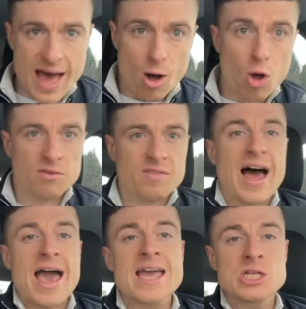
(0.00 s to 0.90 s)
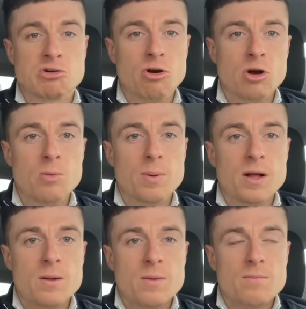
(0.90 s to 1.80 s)
all of that age group
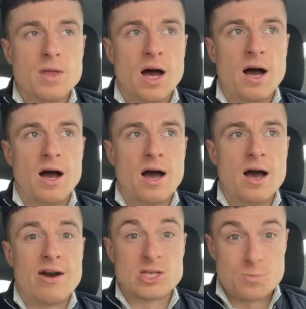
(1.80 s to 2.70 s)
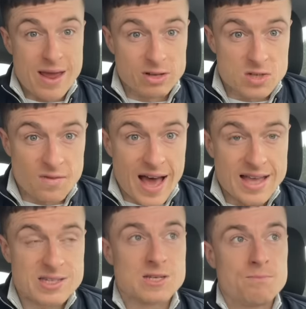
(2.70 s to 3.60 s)
uh, are experienced
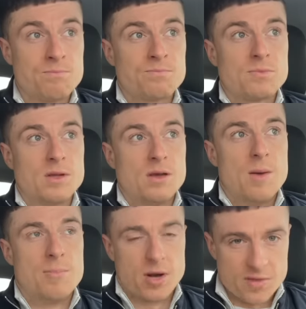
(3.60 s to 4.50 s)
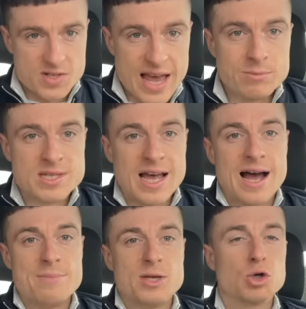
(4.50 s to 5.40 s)
vets but at the same
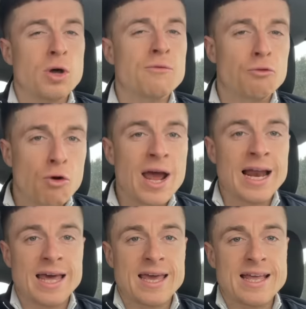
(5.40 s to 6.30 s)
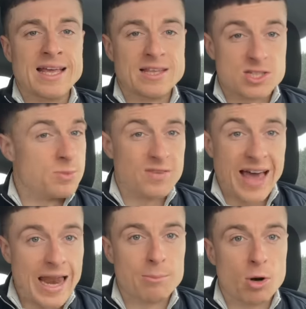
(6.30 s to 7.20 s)
time, they shouldn't have really, in terms of
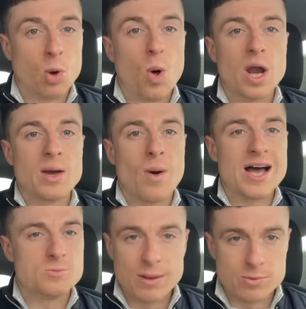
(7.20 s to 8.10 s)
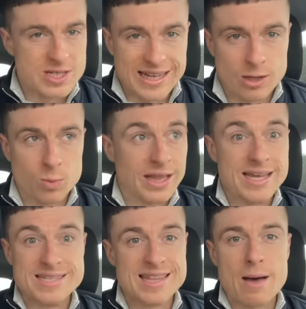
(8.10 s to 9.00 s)
calibre and quality wise, been able to deal with
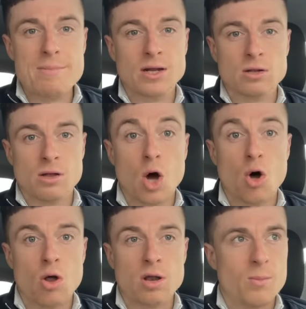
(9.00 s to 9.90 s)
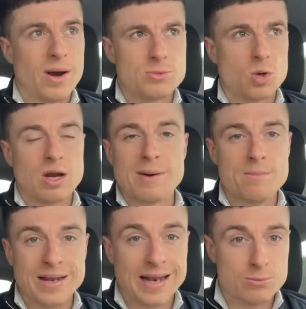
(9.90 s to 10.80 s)
Leeds in that middle at all. And when I'm talking about the
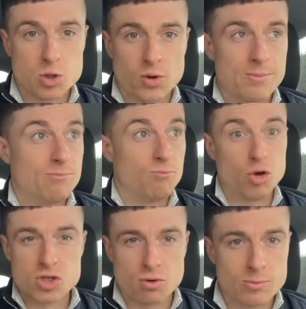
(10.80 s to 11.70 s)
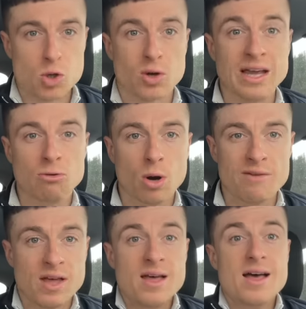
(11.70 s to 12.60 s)
middle, I'm talking Rutter, I'm talking Gruev,
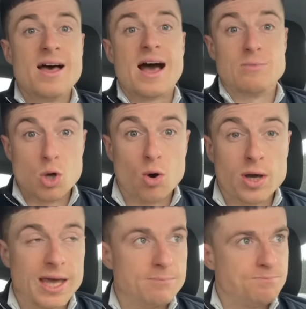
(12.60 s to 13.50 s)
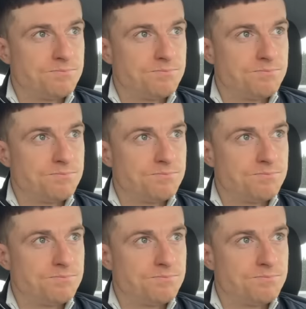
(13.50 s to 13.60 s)
I'm talking